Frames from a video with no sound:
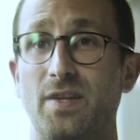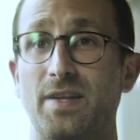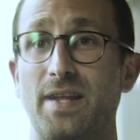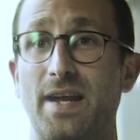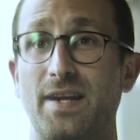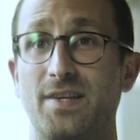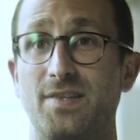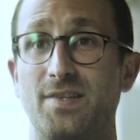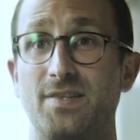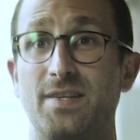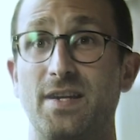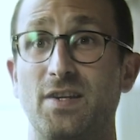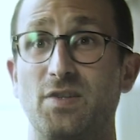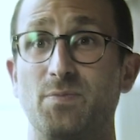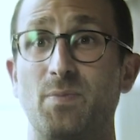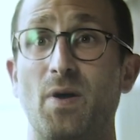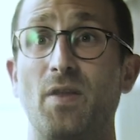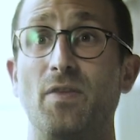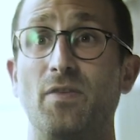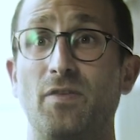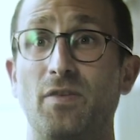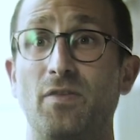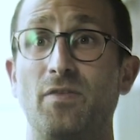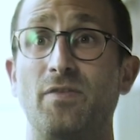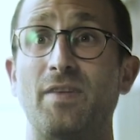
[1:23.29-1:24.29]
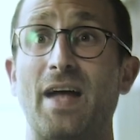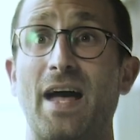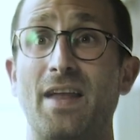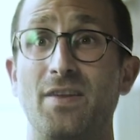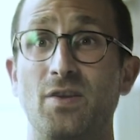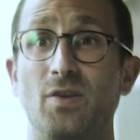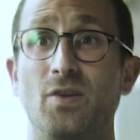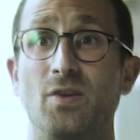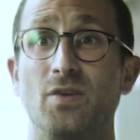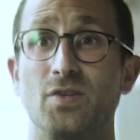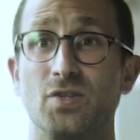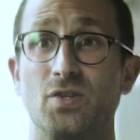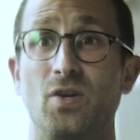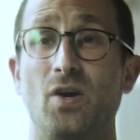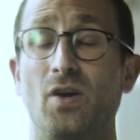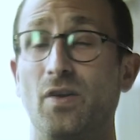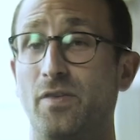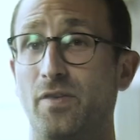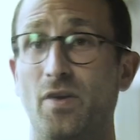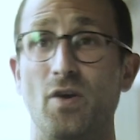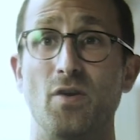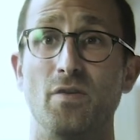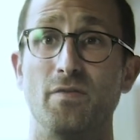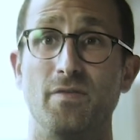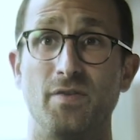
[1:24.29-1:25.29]
next six months as Daniel has got
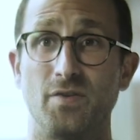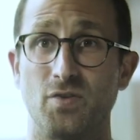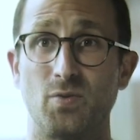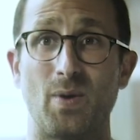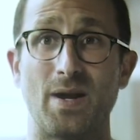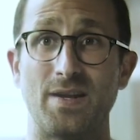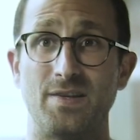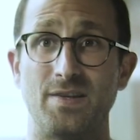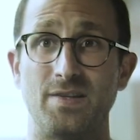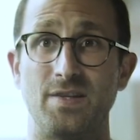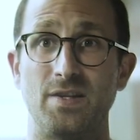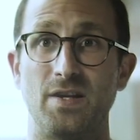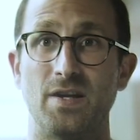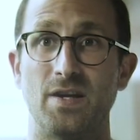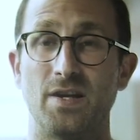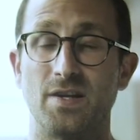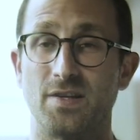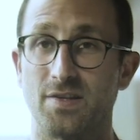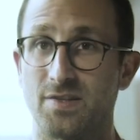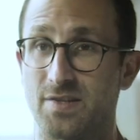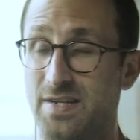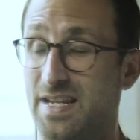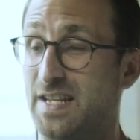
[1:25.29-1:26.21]
over twenty years.